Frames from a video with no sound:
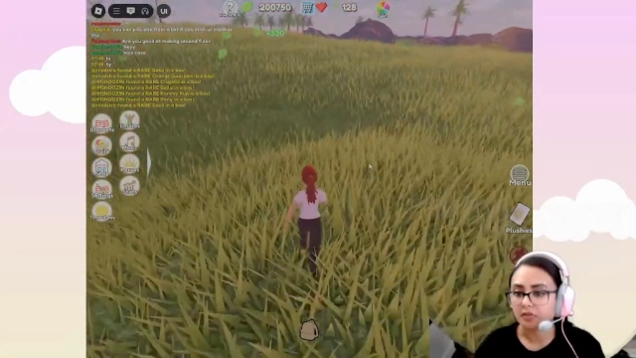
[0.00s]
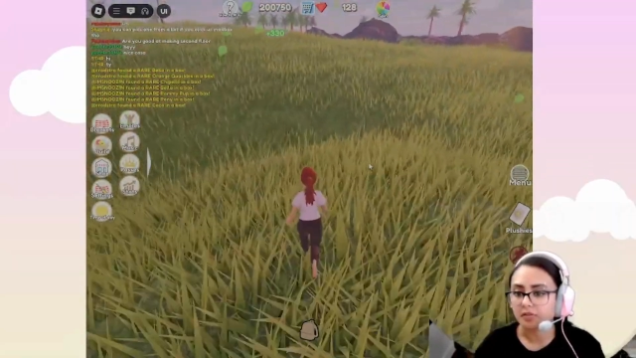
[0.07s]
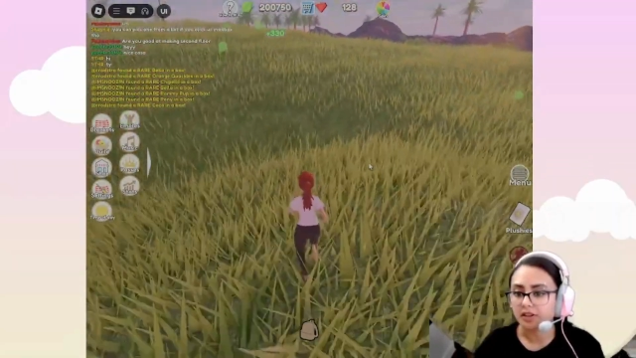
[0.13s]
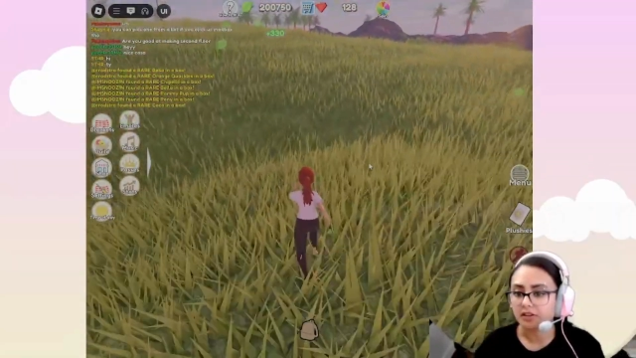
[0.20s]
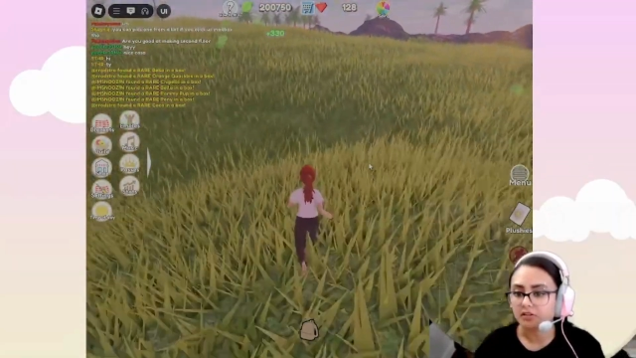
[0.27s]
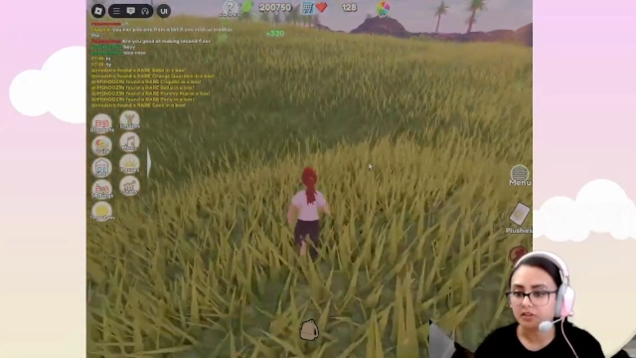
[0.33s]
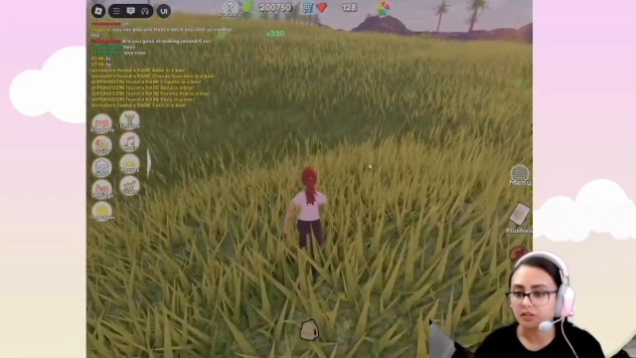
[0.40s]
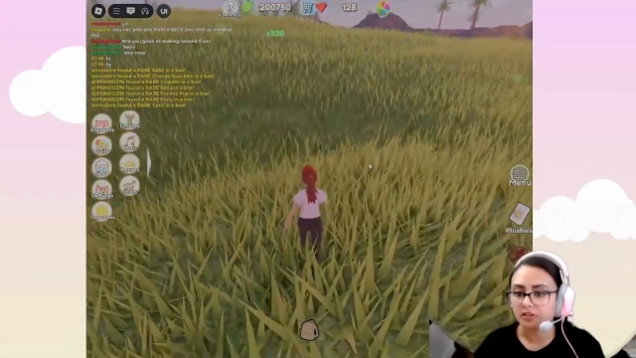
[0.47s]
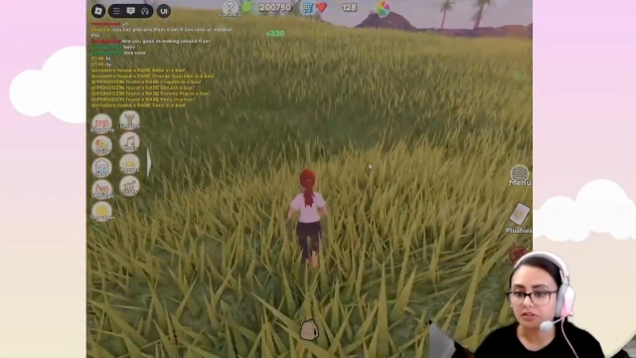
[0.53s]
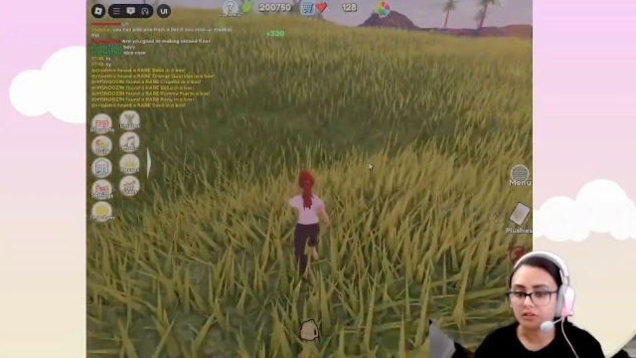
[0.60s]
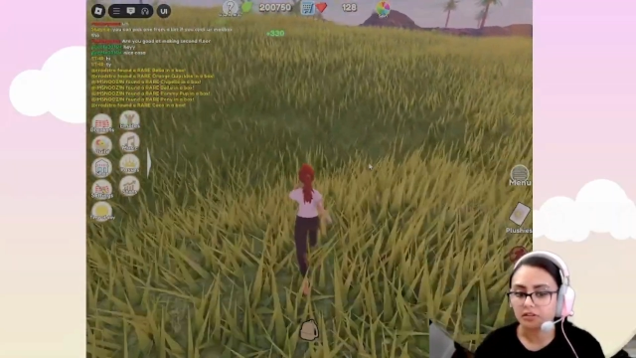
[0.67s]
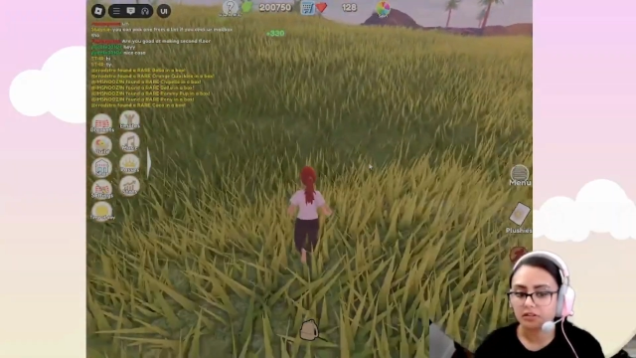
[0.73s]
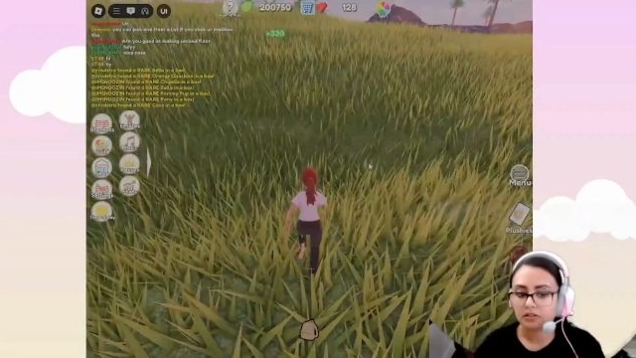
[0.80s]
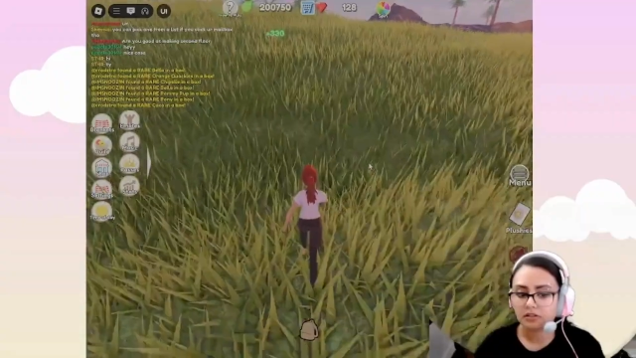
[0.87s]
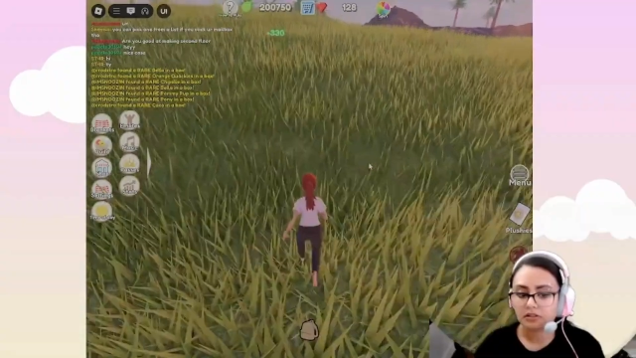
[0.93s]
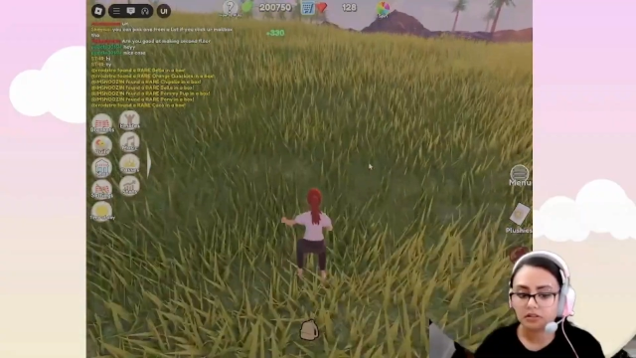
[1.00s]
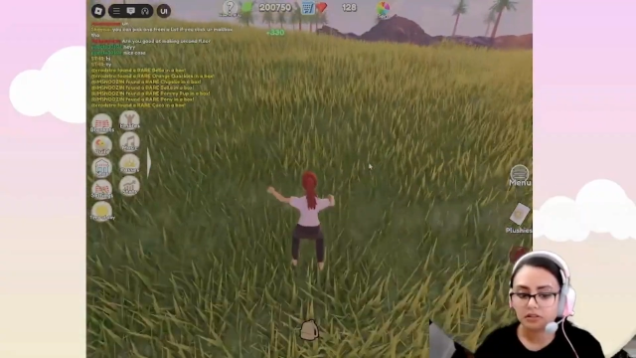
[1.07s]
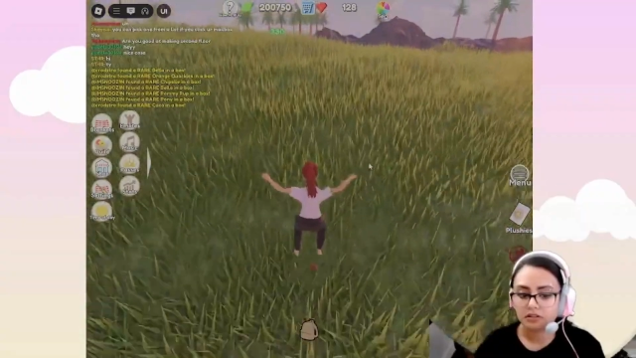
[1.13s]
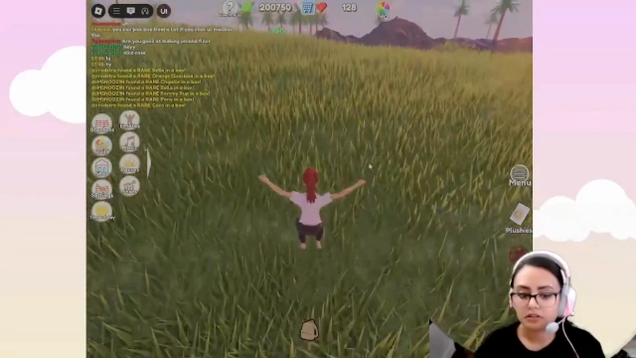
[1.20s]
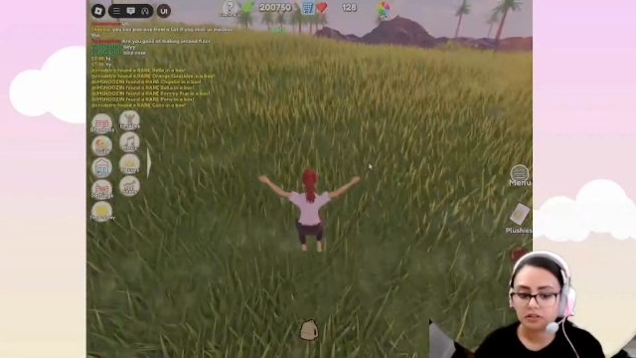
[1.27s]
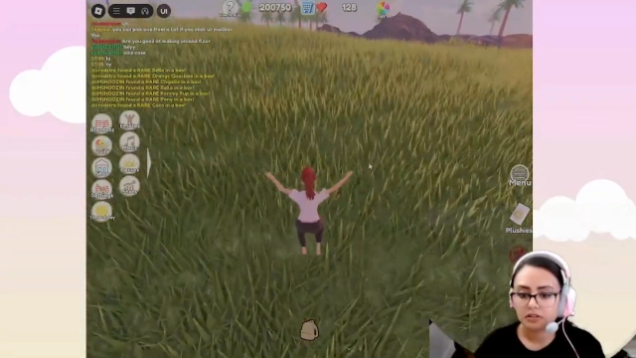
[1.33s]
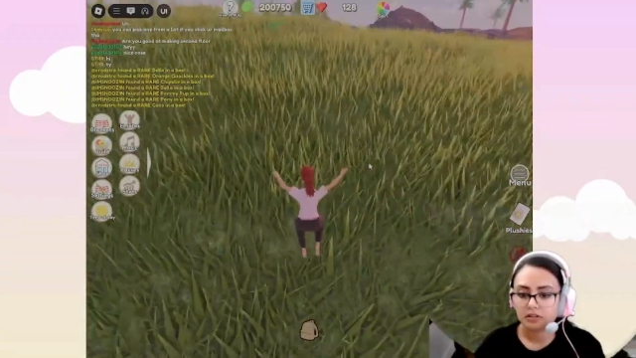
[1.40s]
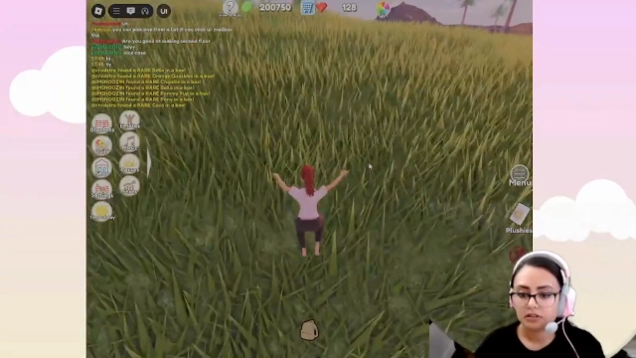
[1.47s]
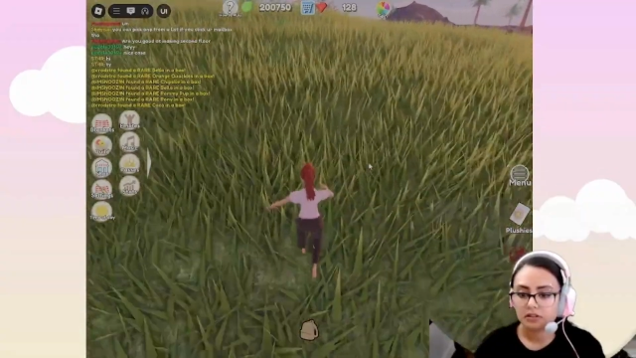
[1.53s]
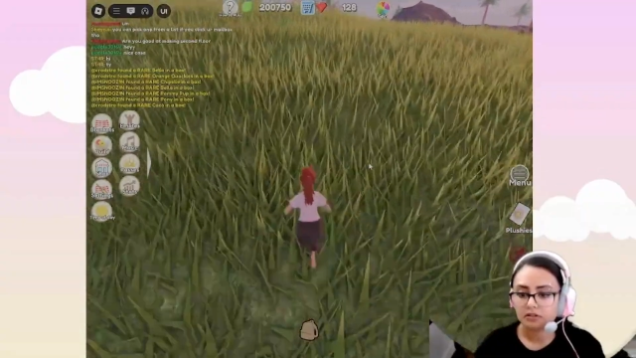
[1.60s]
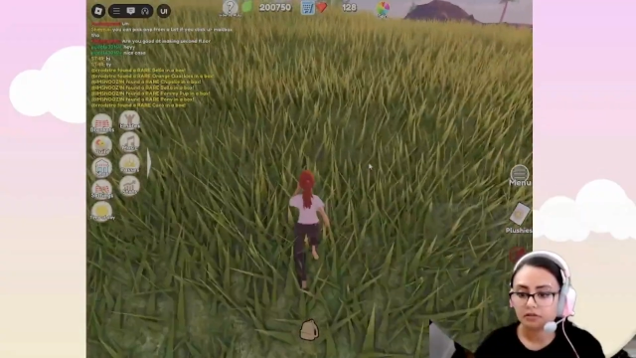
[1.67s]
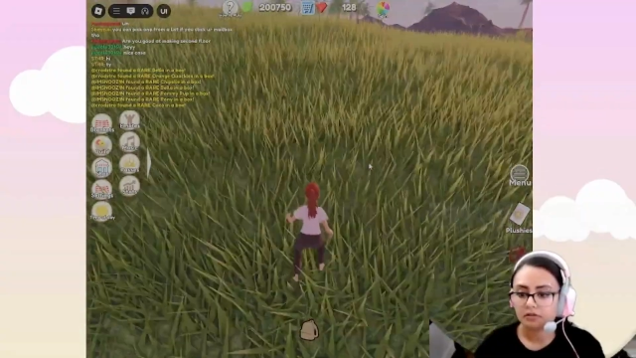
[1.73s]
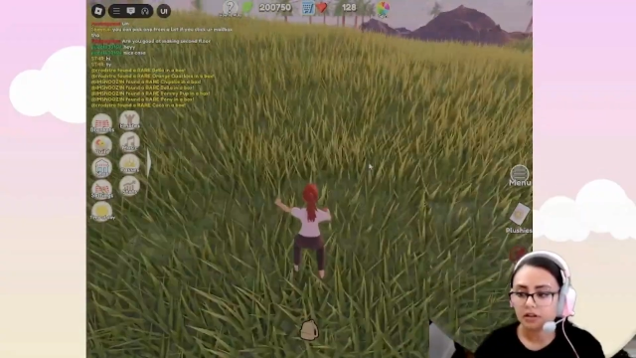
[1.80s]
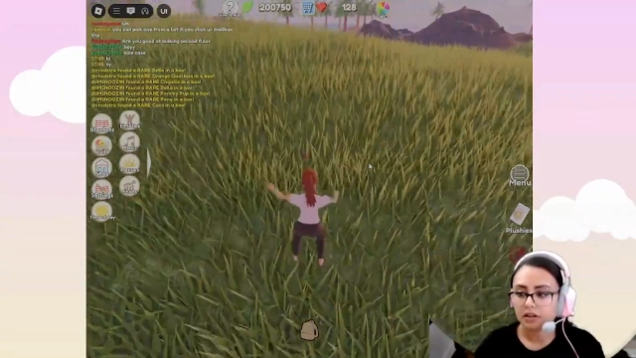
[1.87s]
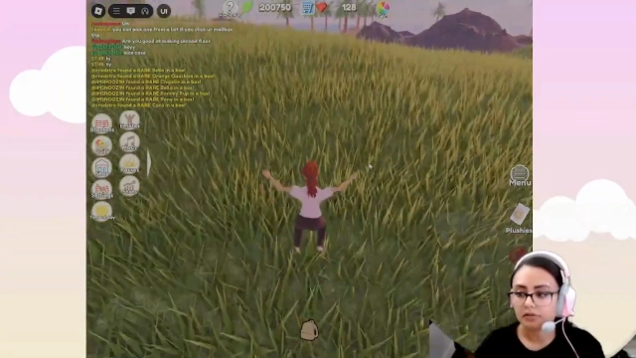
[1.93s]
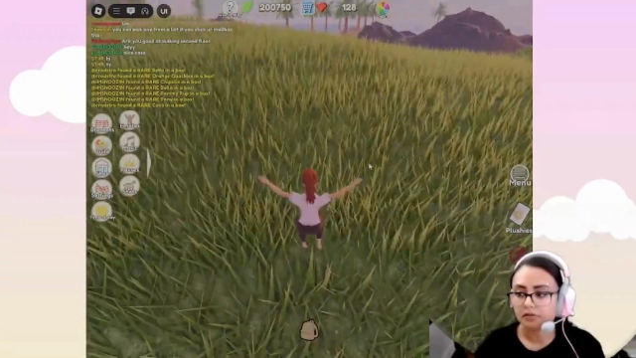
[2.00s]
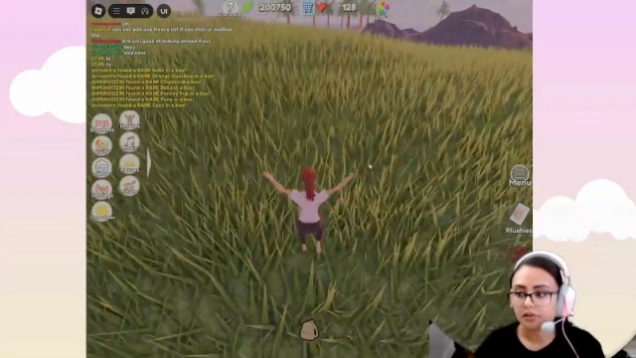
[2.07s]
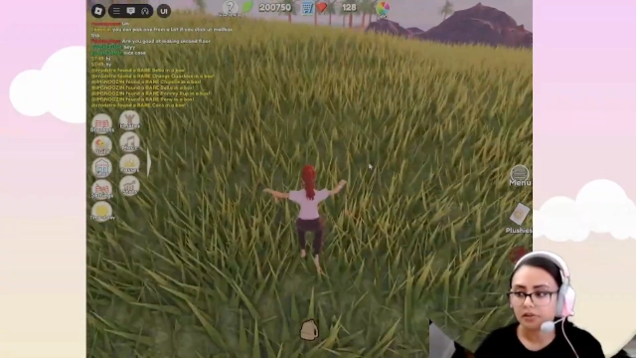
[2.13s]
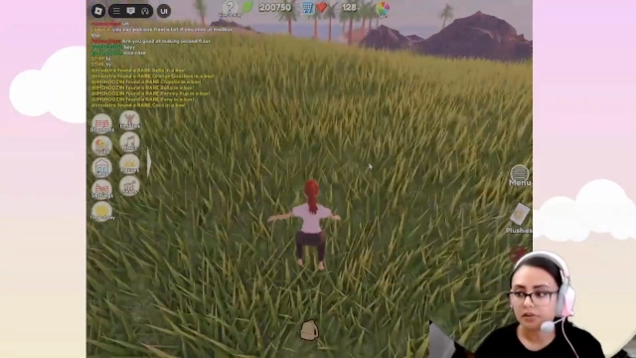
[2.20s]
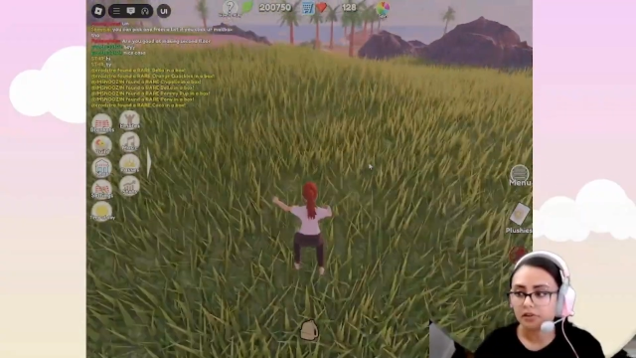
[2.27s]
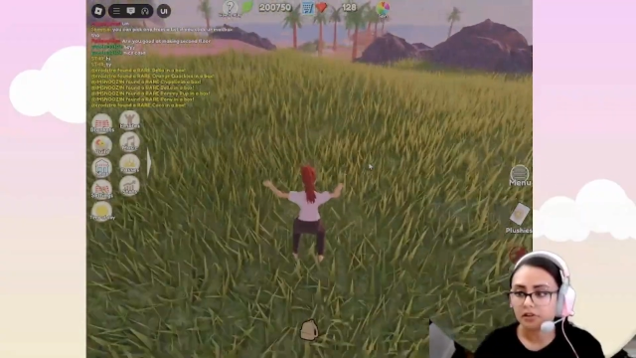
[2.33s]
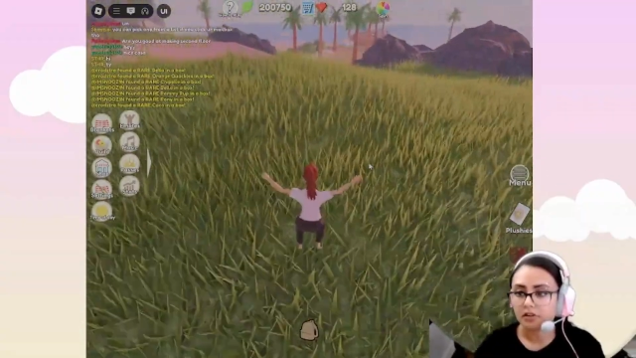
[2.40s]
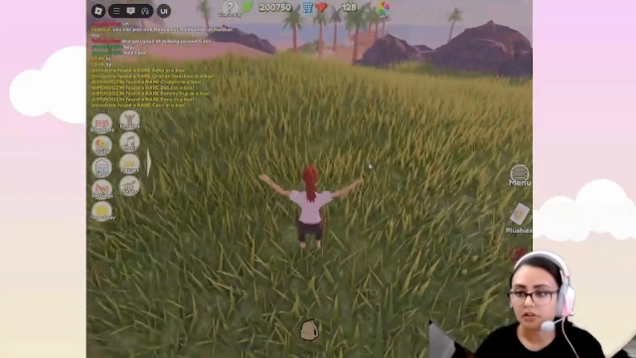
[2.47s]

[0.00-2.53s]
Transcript: patient. We gotta run.